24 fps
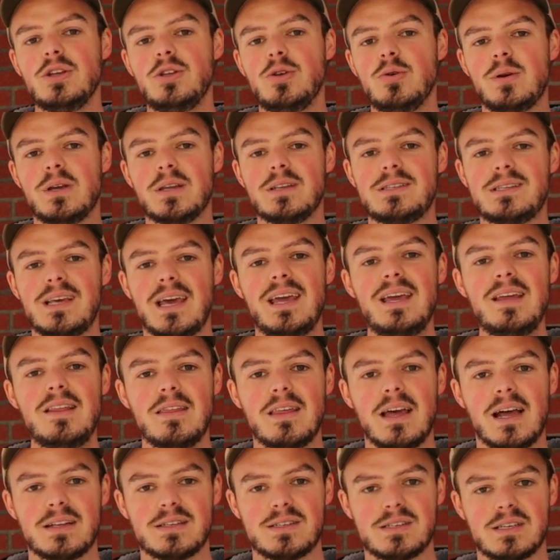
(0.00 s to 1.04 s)
you can take
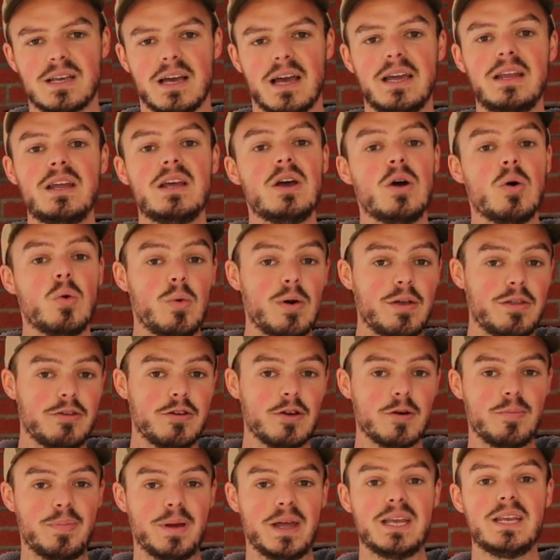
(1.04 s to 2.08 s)
that sight with
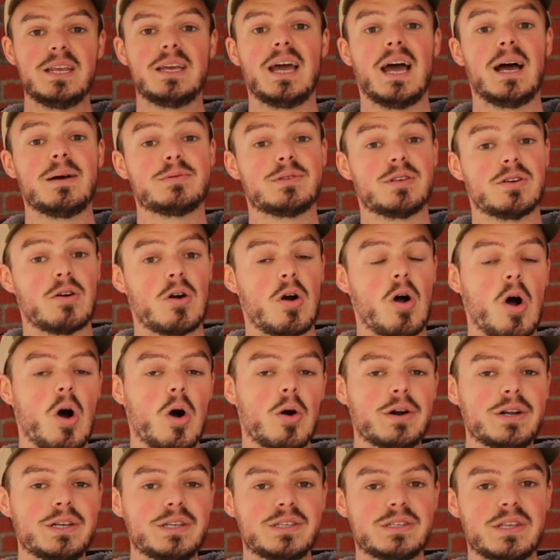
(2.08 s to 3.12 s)
your pin gaps that are
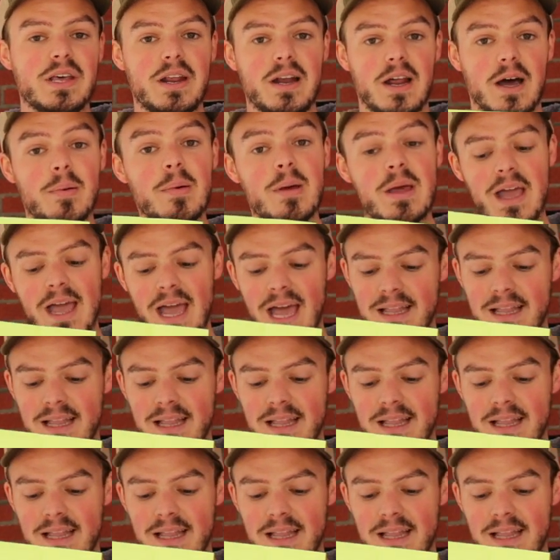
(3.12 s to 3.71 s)
already set up